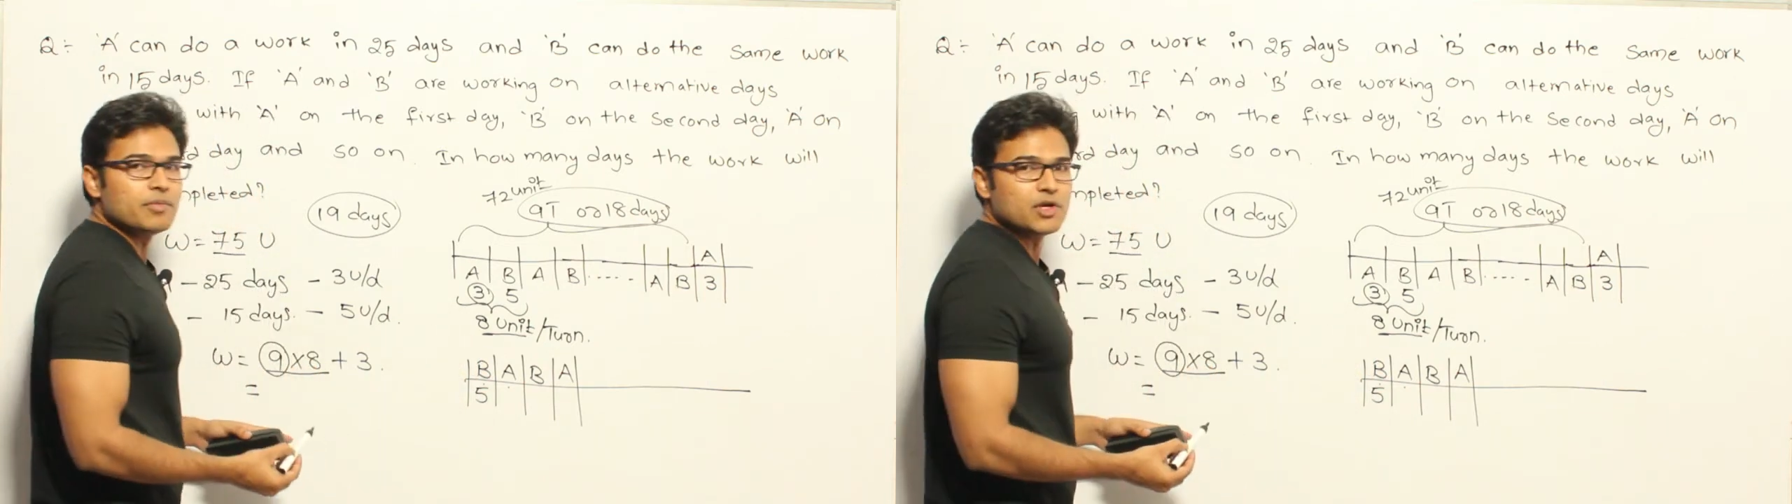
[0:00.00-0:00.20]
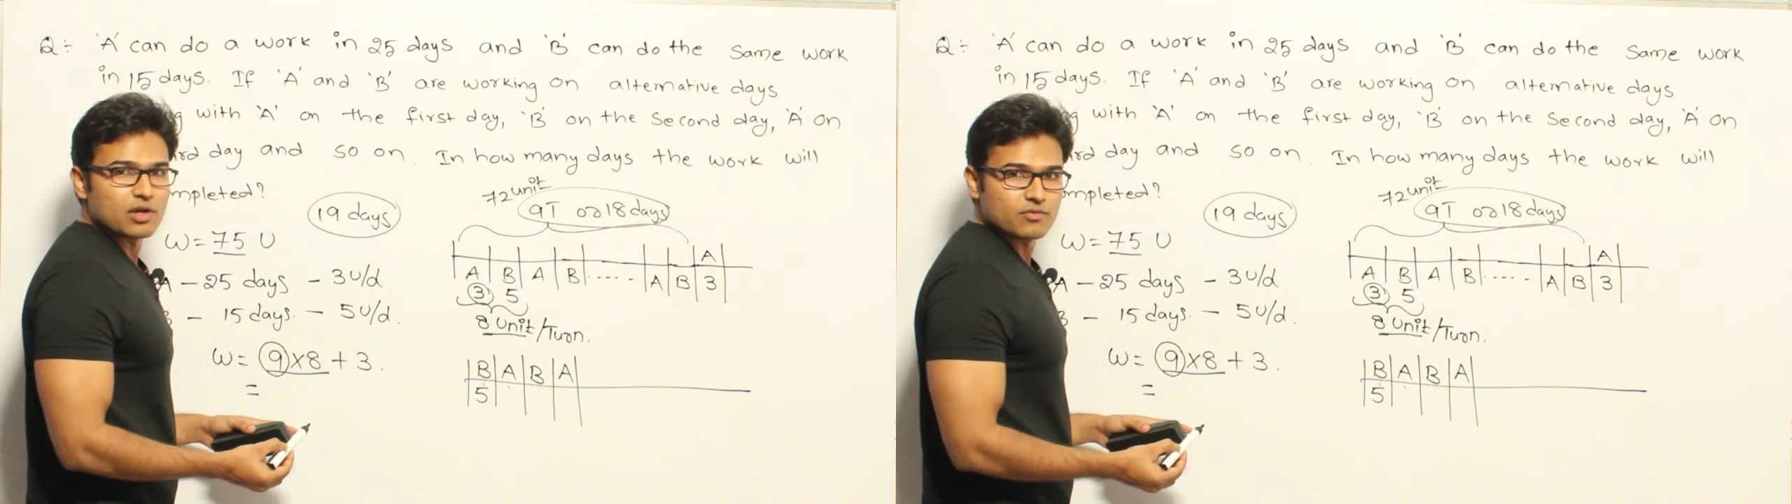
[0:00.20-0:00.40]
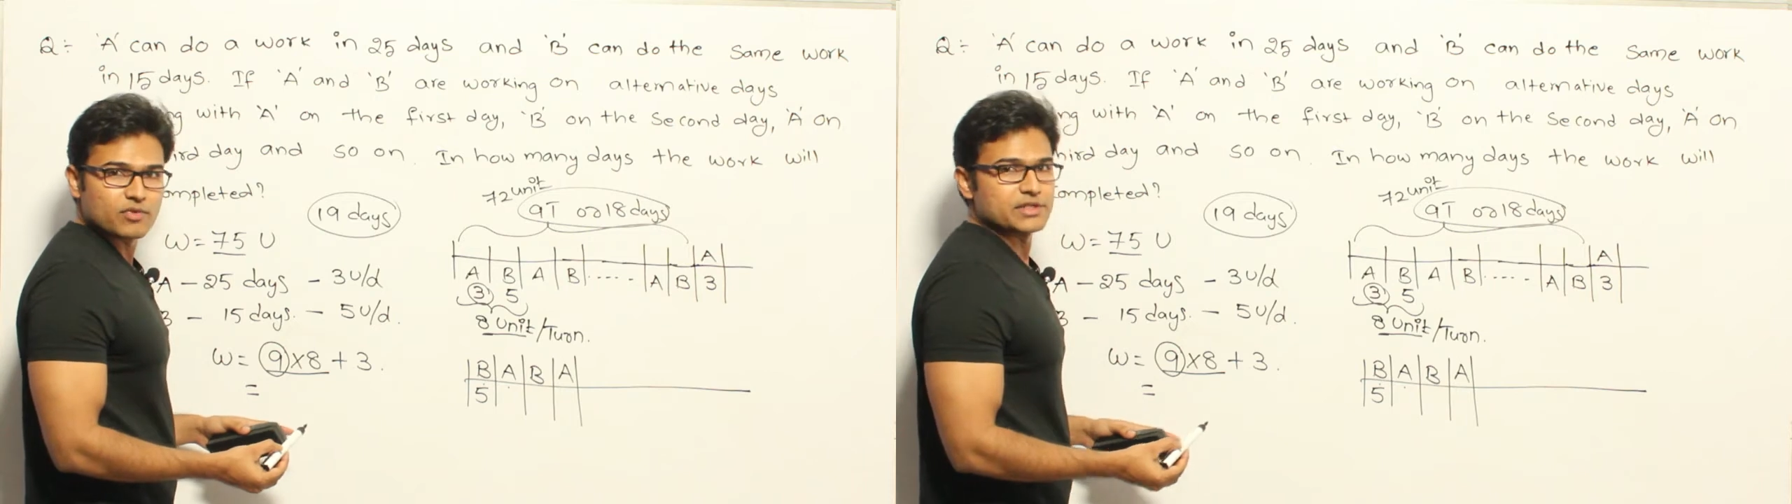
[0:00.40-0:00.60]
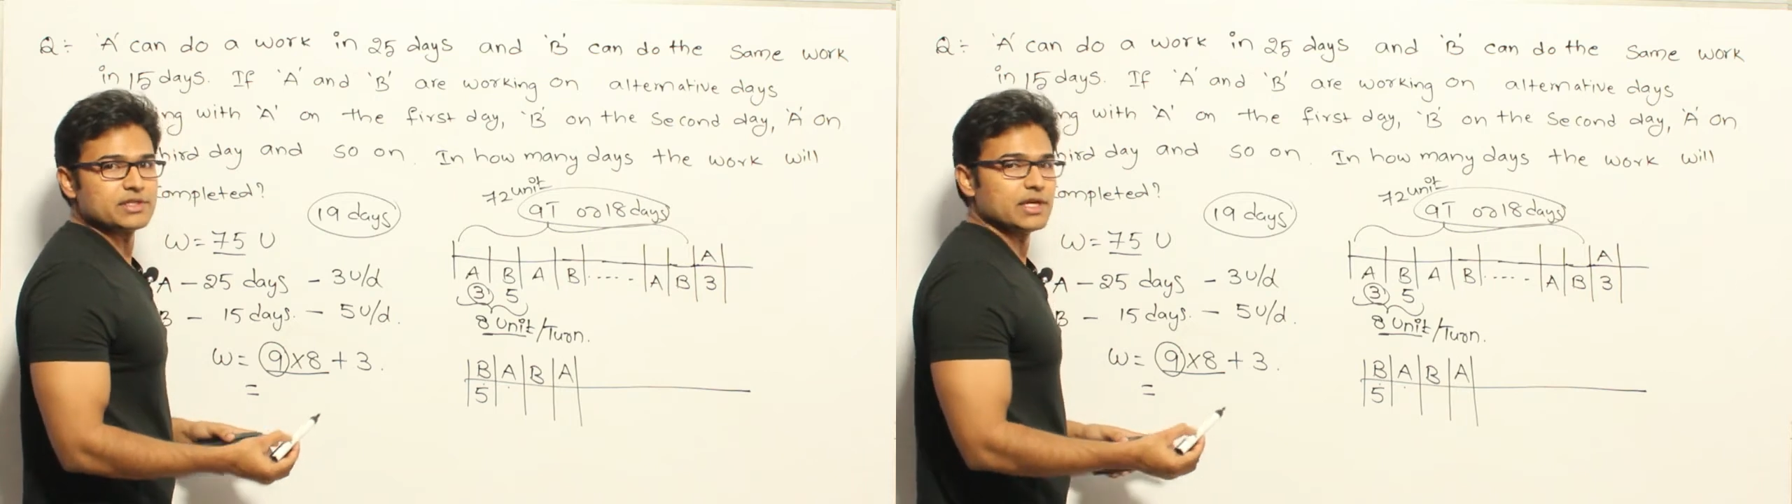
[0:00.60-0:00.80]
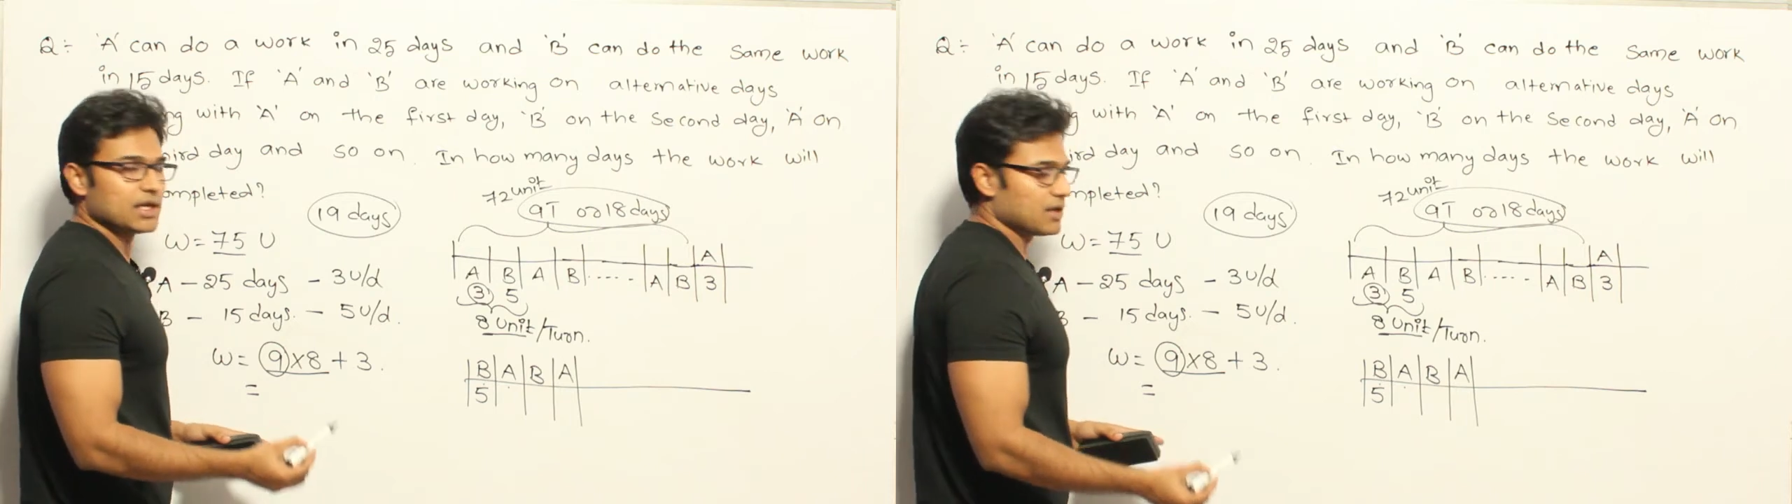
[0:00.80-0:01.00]
B on
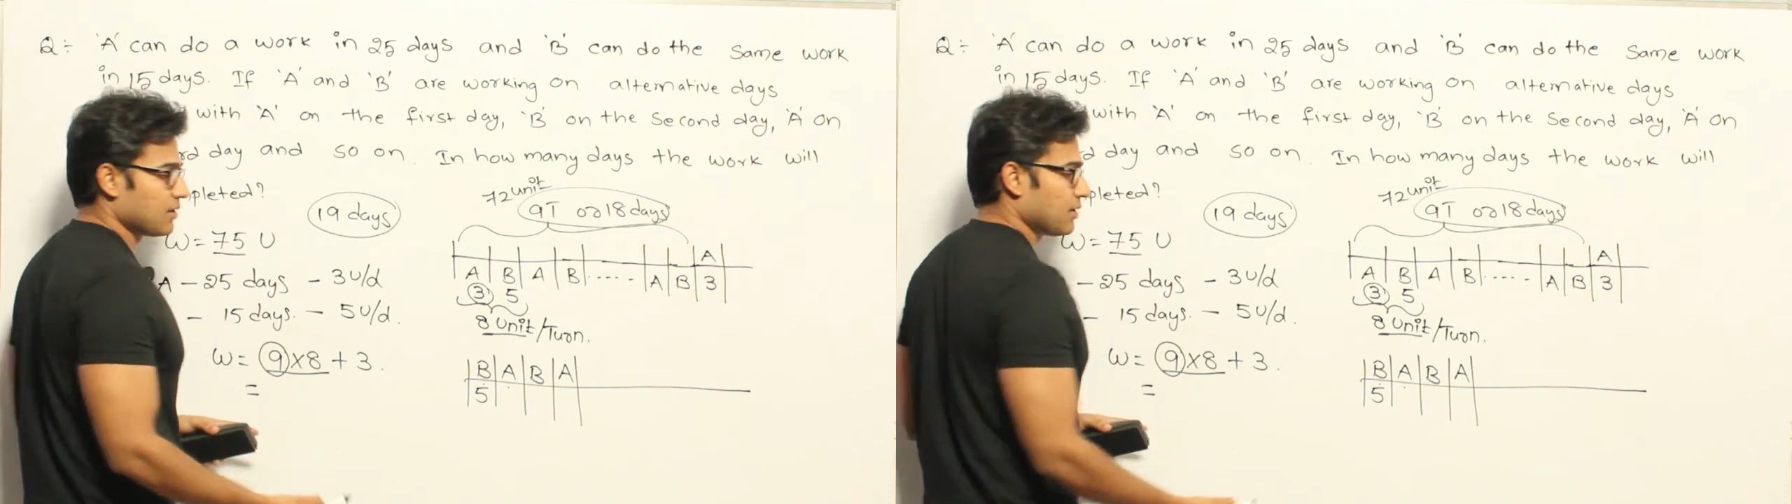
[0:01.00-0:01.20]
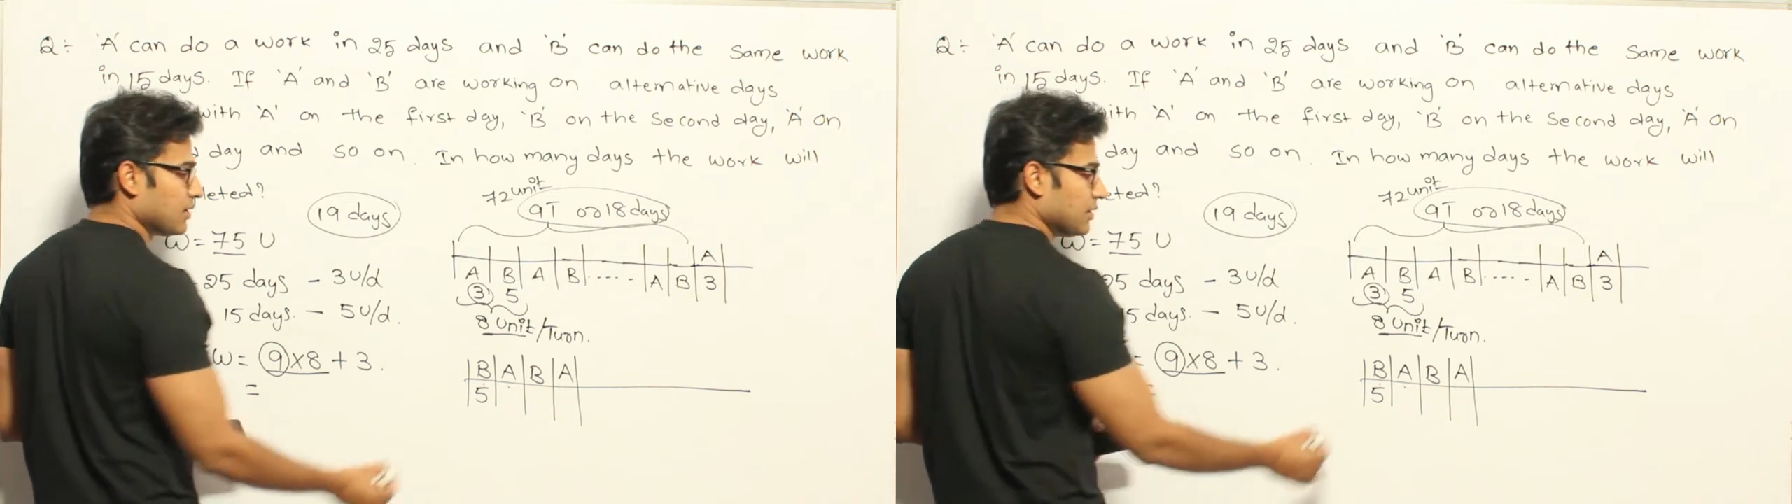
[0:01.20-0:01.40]
first day,